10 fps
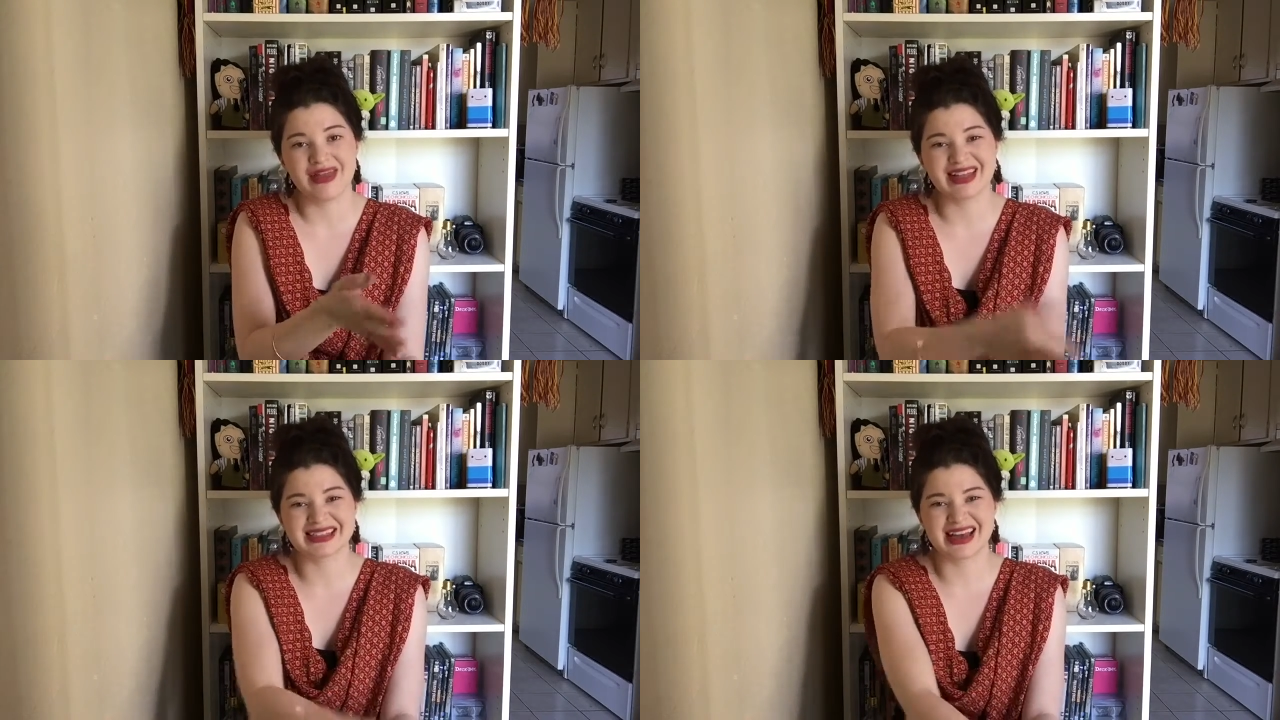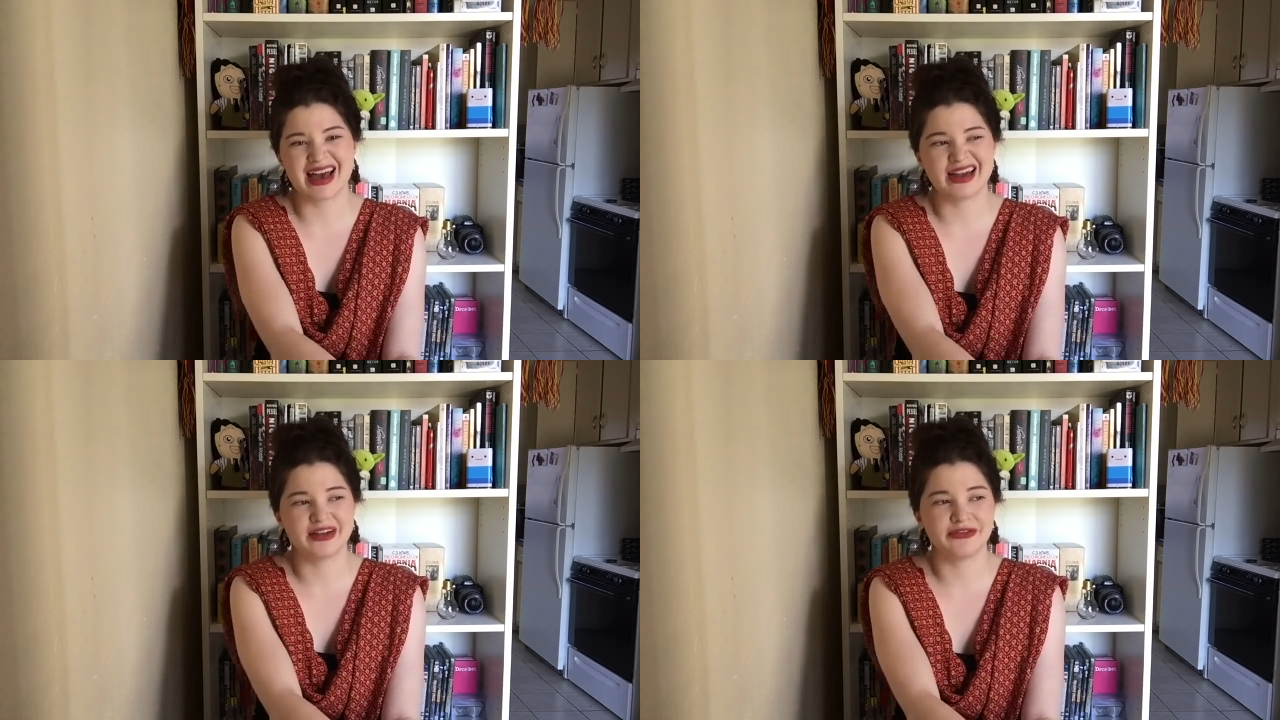That's
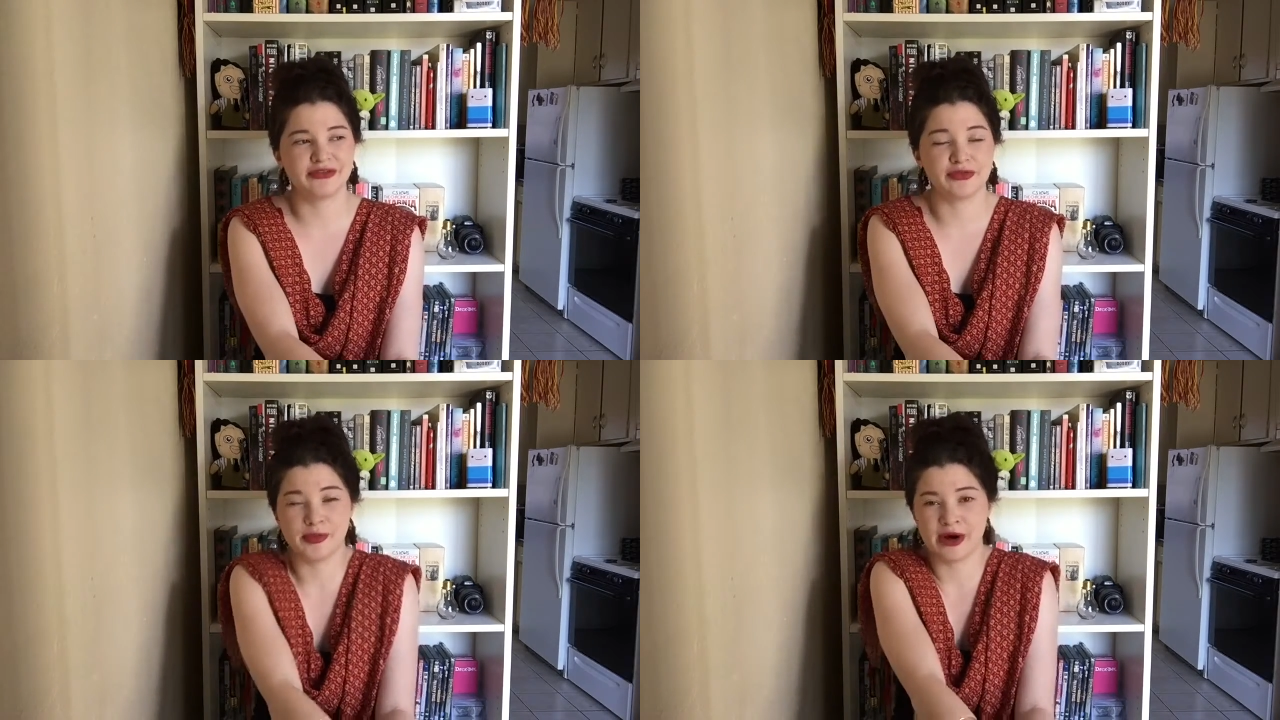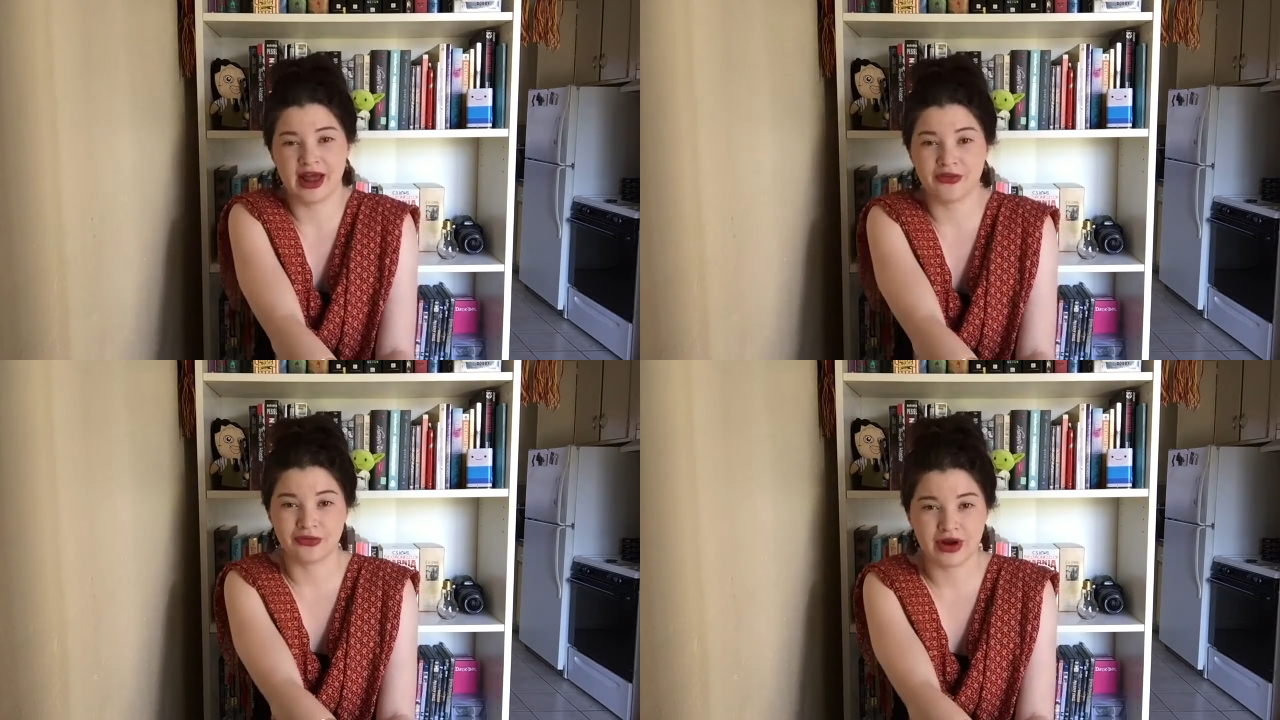kind of from what
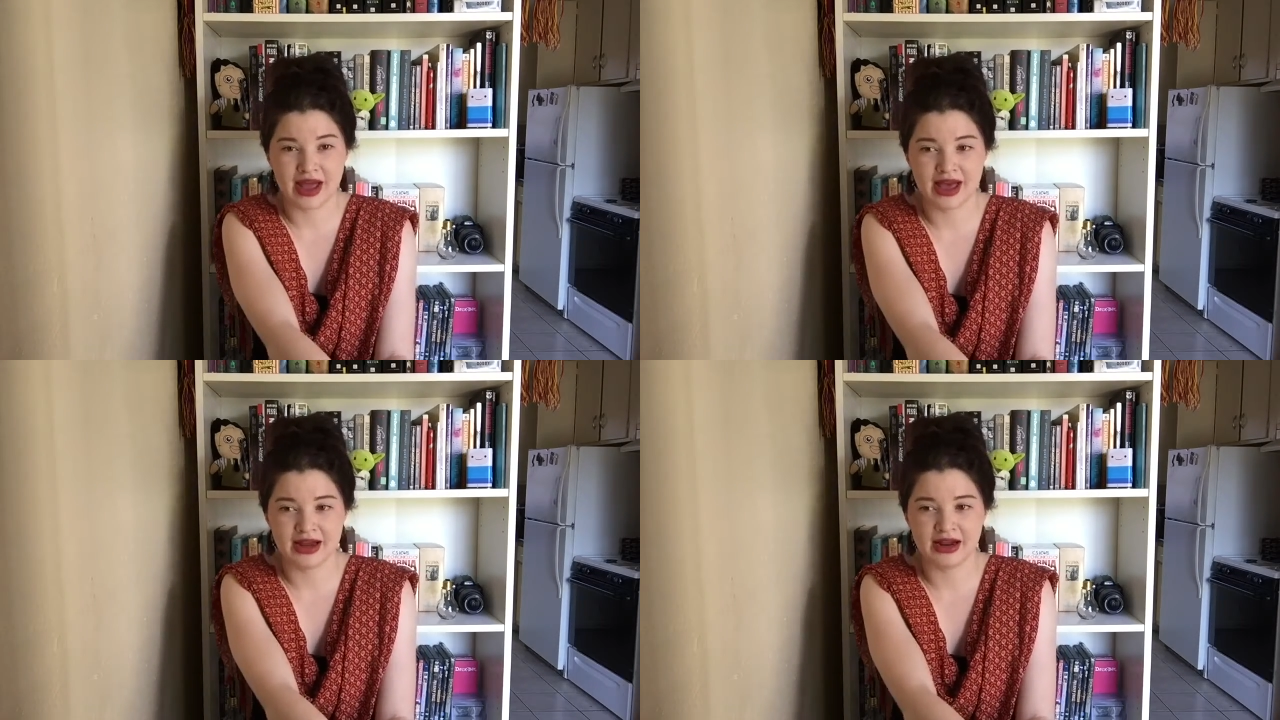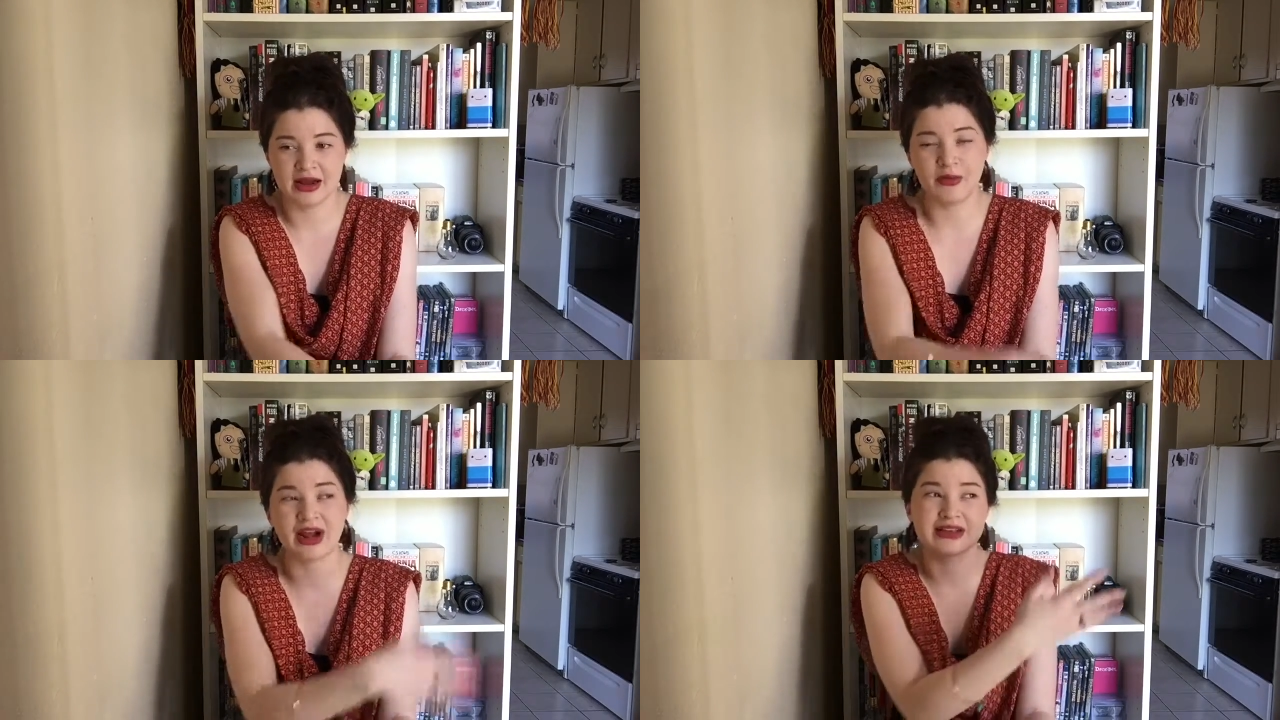I've read
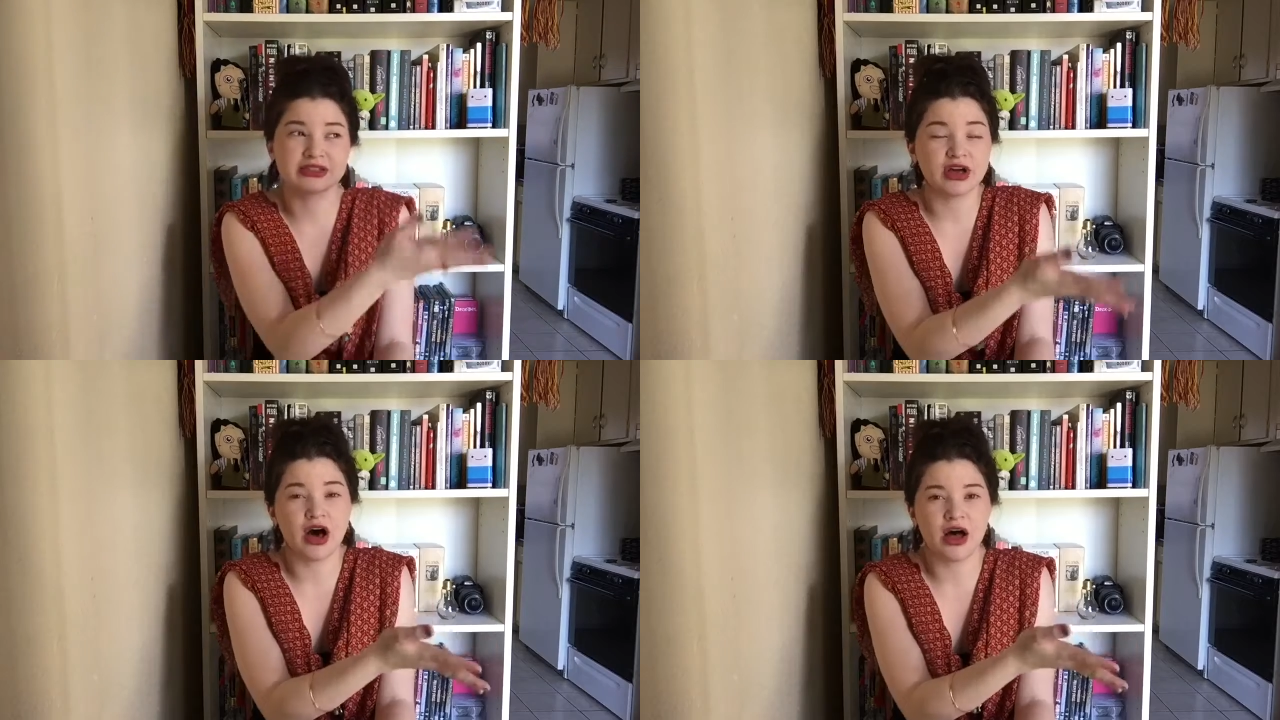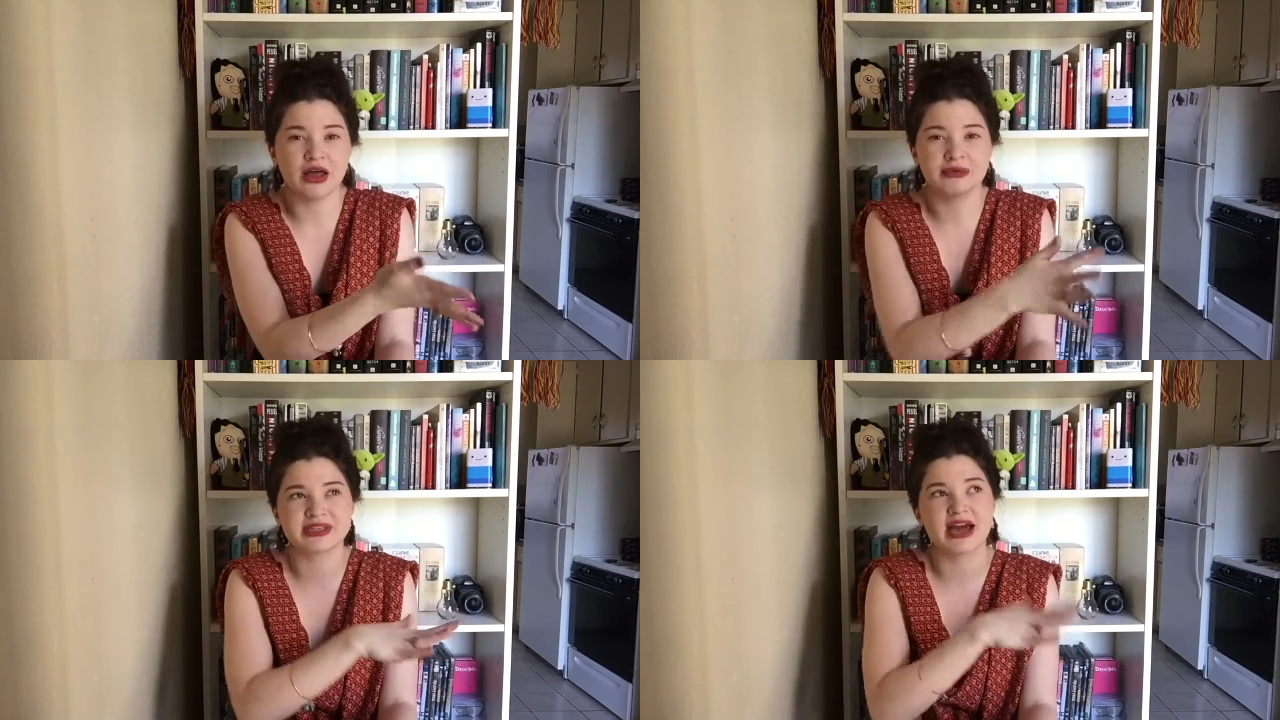and what I saw,
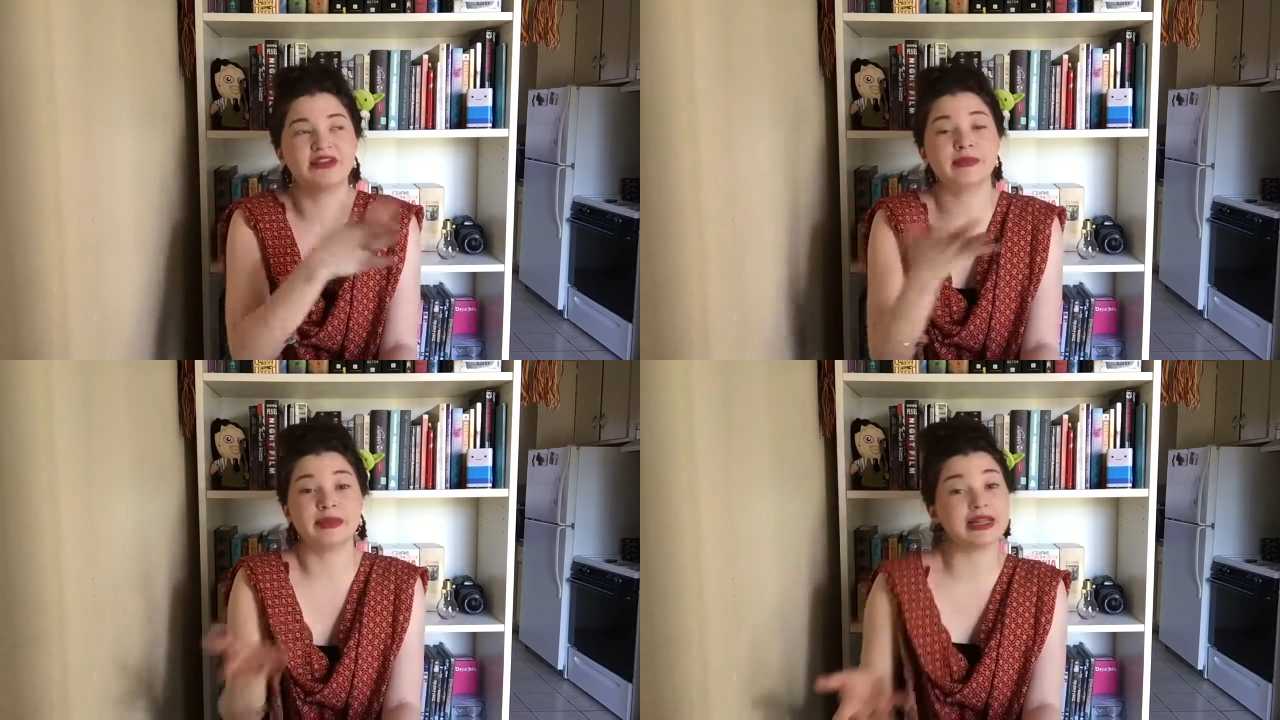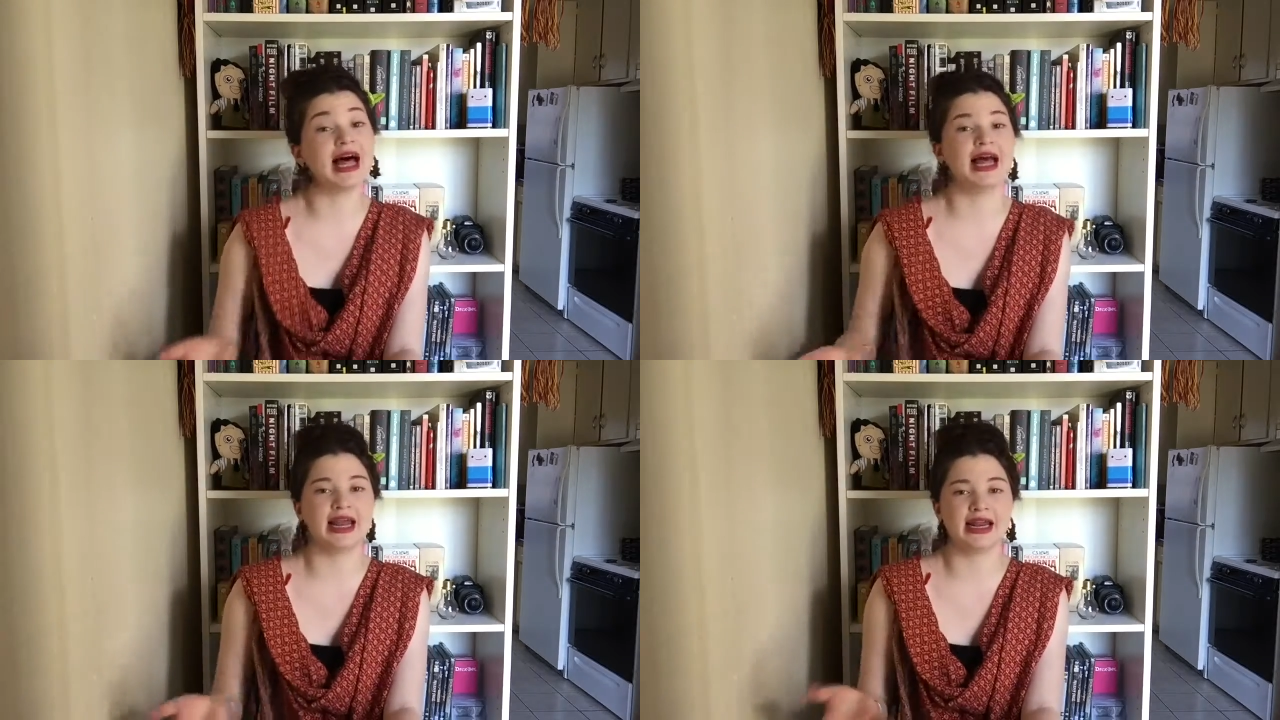it was kind of
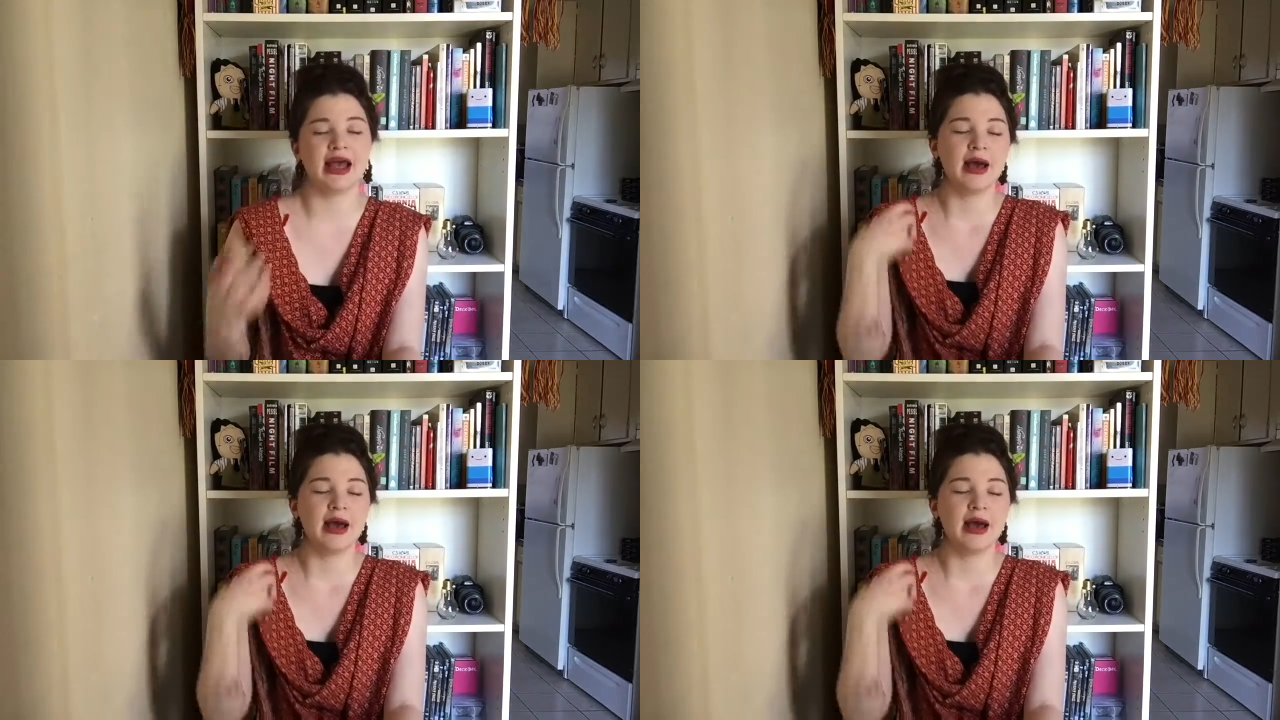implied,